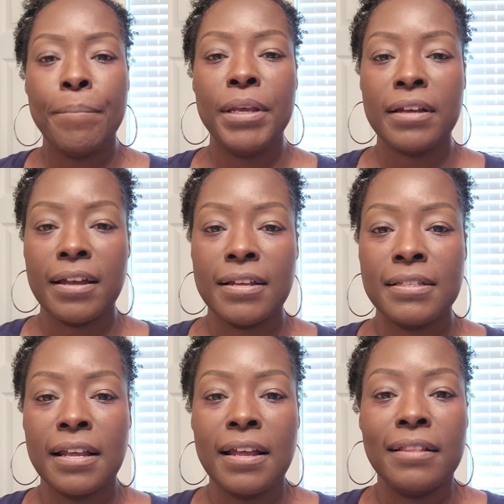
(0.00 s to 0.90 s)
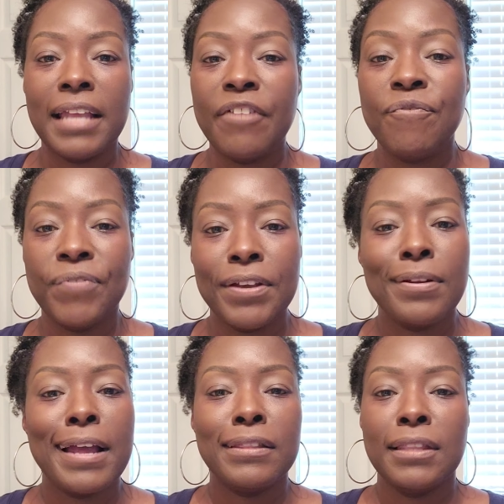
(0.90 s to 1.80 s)
because they feel
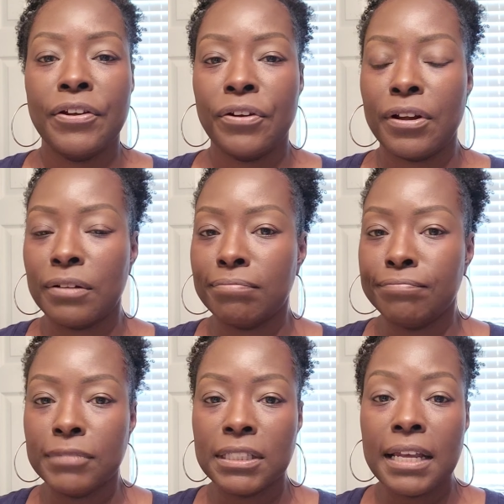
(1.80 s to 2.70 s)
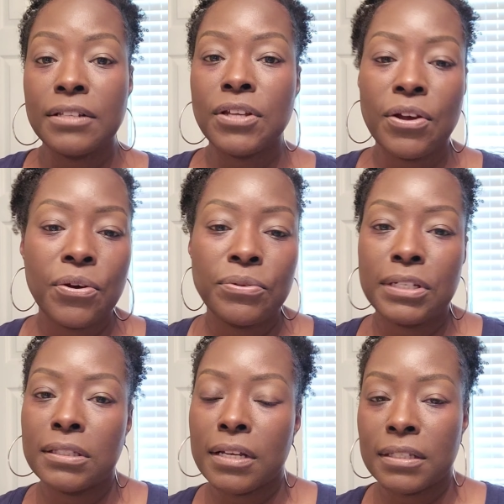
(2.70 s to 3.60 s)
like their skin tone
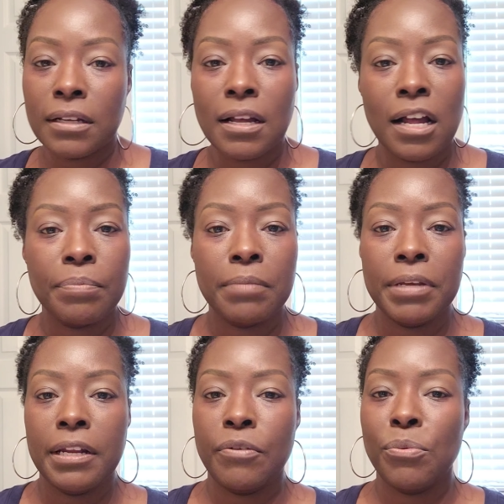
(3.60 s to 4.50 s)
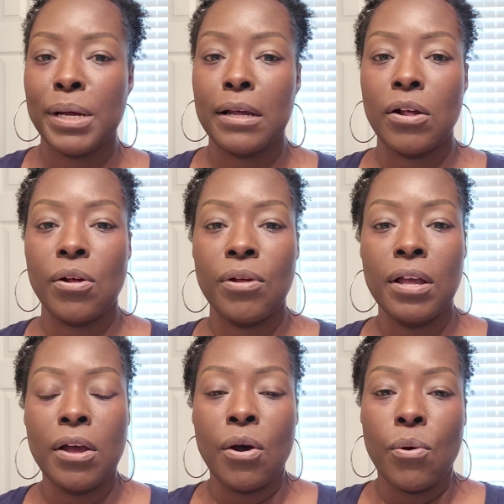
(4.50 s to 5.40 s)
just doesn't complement it well,
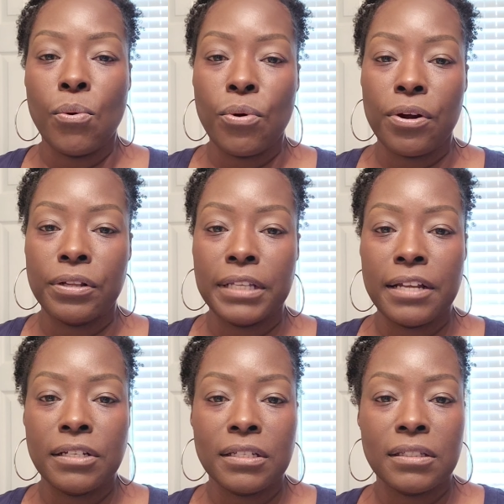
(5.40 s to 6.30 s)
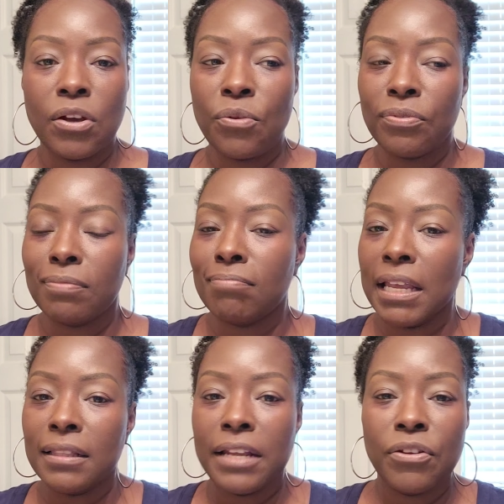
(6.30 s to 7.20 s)
or they just don't
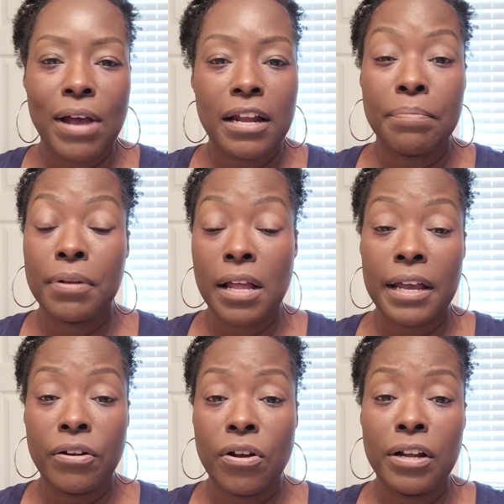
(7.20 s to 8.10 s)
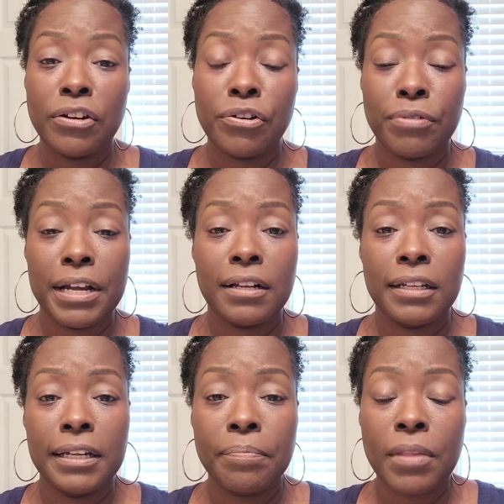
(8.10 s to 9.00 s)
think they know how to apply it on
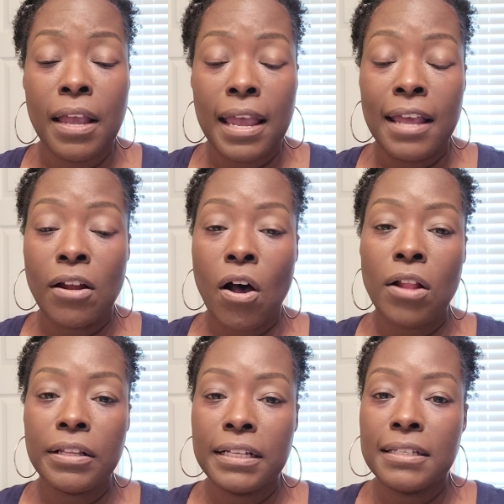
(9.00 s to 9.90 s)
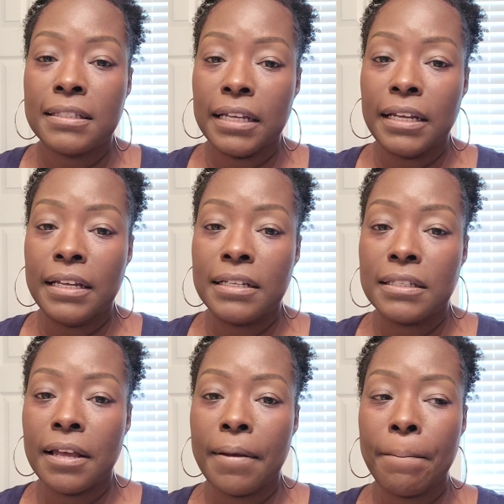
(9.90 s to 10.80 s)
correctly. And all of these
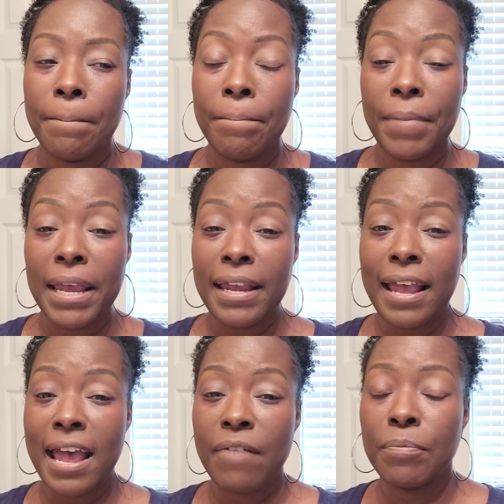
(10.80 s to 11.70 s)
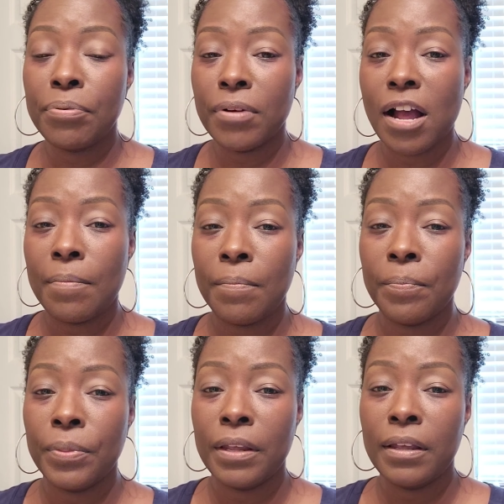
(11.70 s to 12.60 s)
things may have a
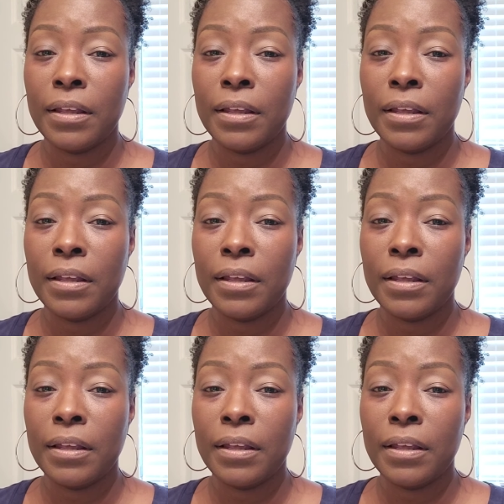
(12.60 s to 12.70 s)
problem